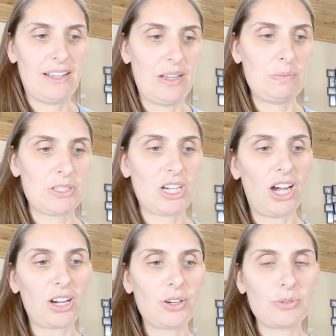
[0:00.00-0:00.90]
and
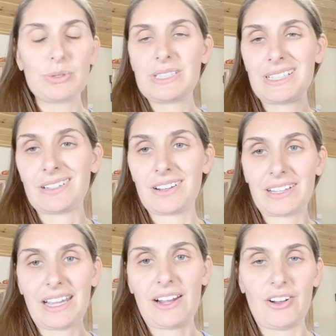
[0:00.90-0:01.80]
tacos did not
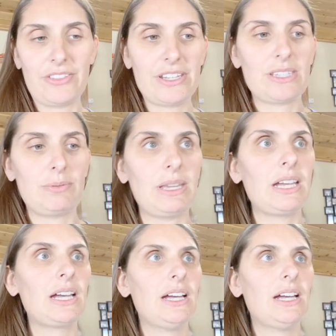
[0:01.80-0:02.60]
get on this week.